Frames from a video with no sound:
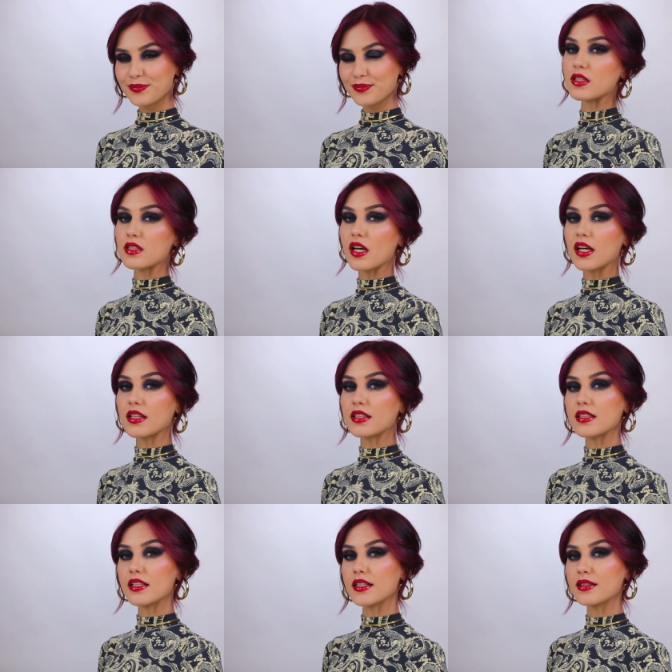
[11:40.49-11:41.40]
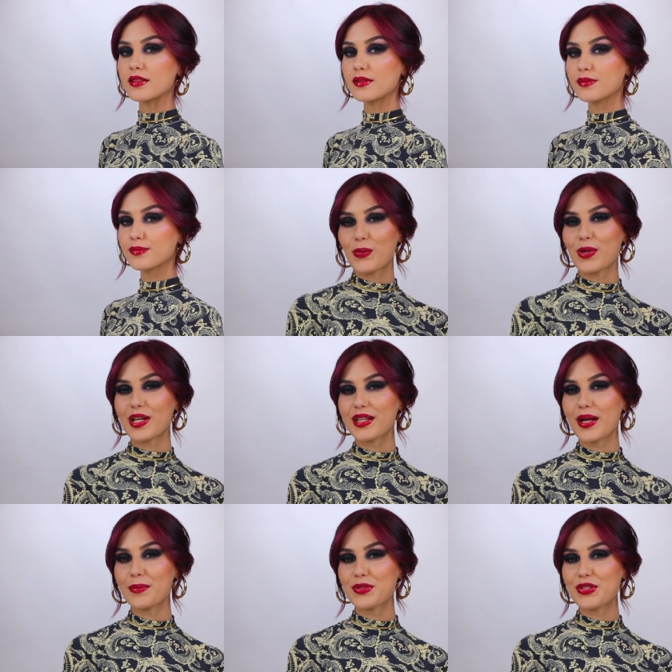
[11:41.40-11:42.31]
because I did.
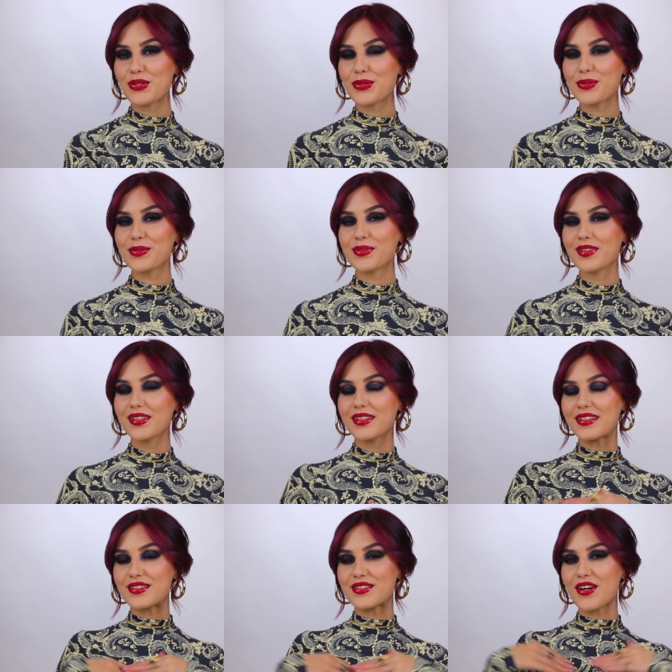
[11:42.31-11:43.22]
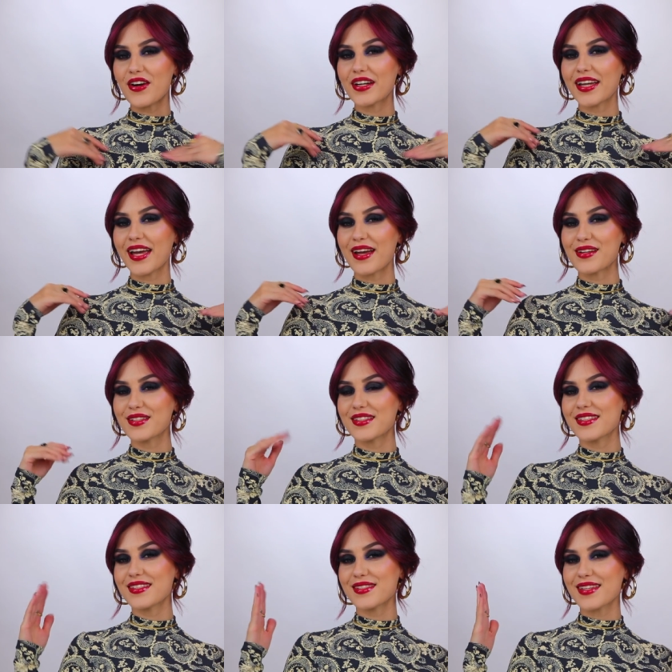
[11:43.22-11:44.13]
Welcome to Dark
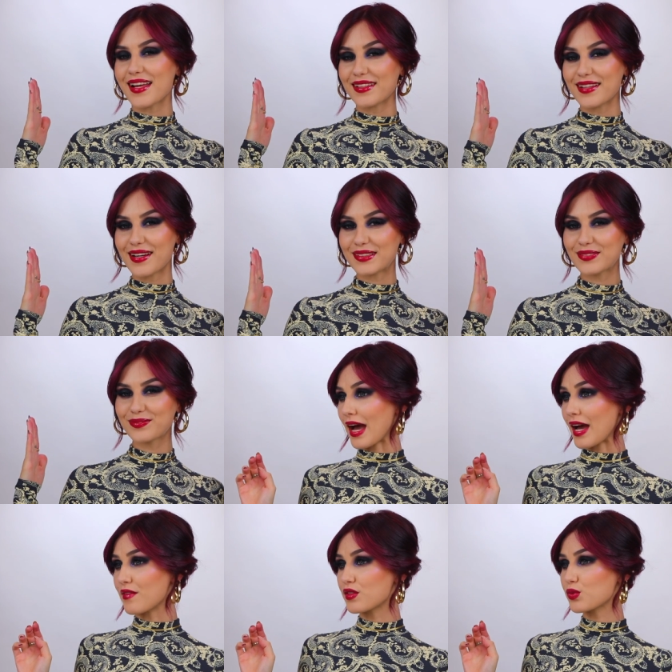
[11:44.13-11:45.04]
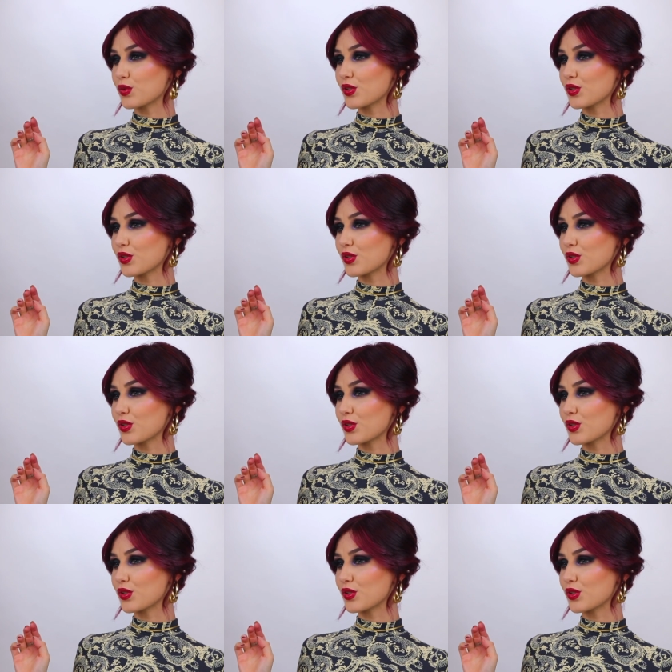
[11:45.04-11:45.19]
Haired Stella. I haven't